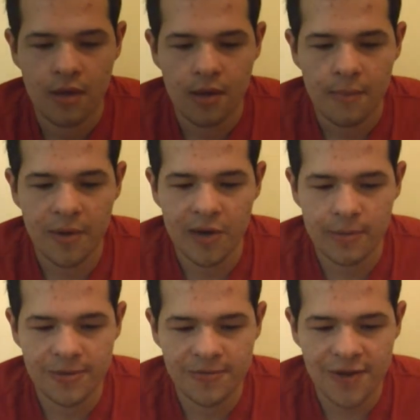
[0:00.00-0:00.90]
But
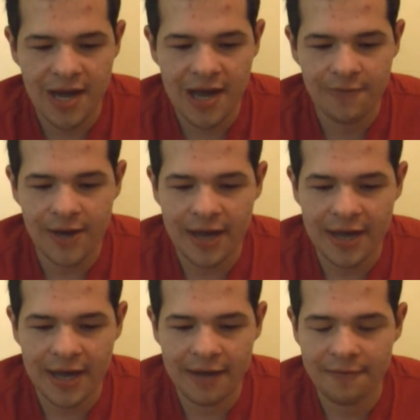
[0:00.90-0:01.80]
number 5, I
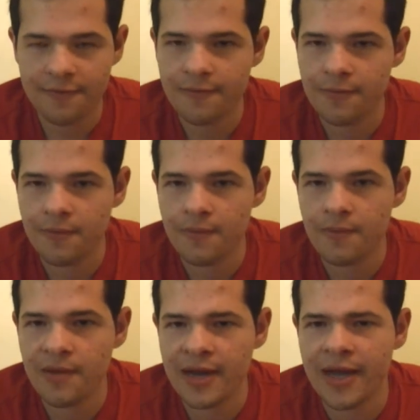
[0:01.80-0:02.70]
have...
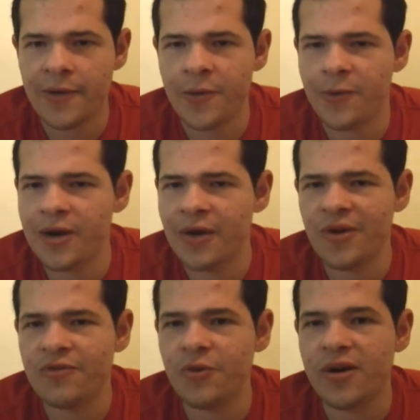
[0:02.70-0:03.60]
Now
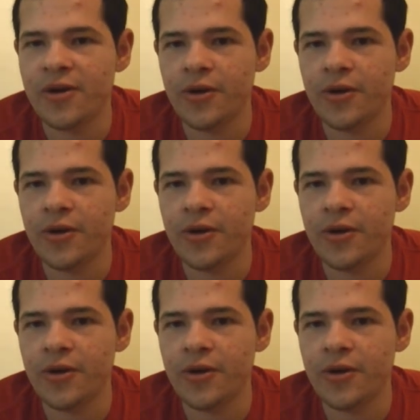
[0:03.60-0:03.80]
everyone,